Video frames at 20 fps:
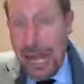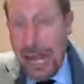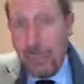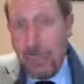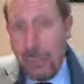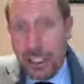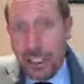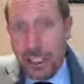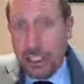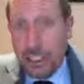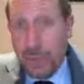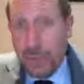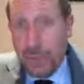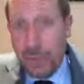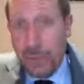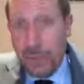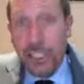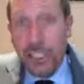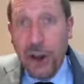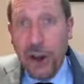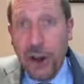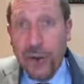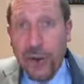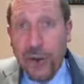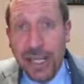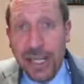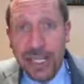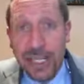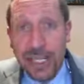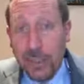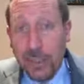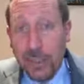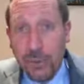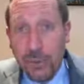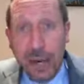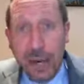and which we know eh,